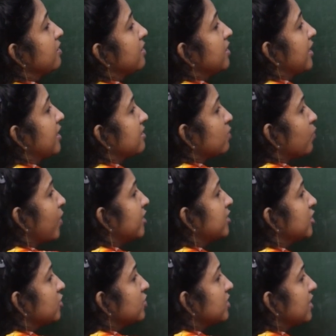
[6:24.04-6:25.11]
Yes, what
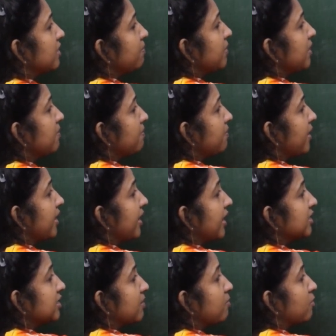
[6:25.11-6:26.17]
do you mean by
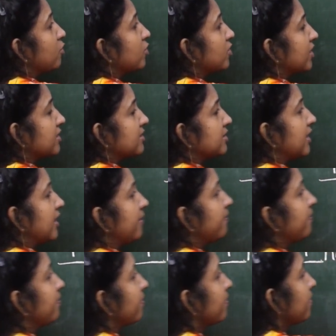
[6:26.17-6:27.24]
a democracy?
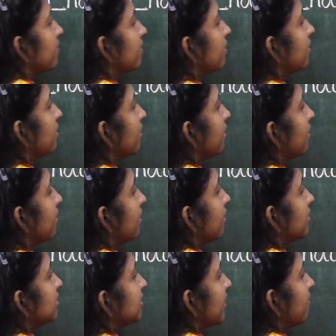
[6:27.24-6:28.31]

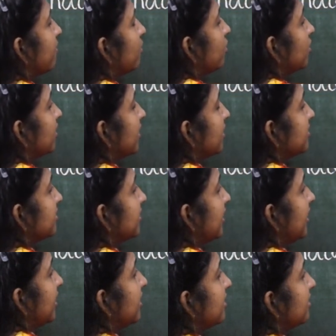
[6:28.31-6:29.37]

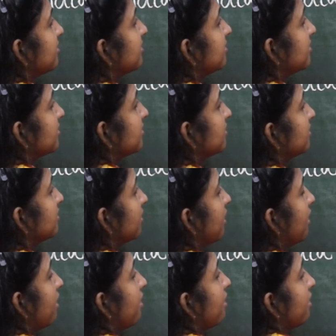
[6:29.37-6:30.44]
Democracy is
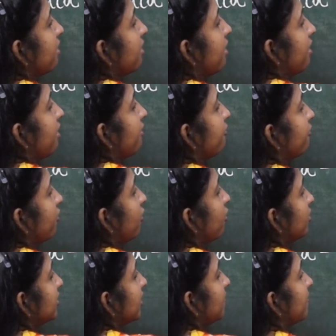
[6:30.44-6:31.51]

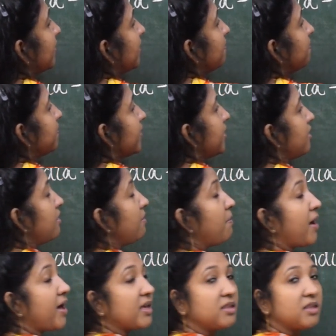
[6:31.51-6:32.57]
for the people,
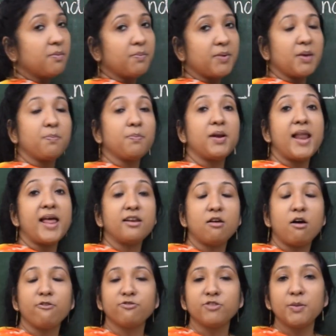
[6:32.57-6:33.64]
by the people and
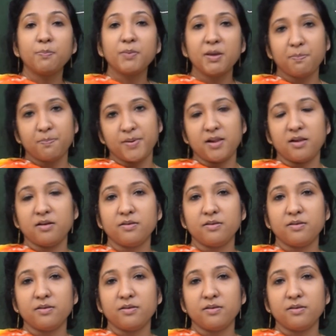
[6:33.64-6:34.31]
of the people.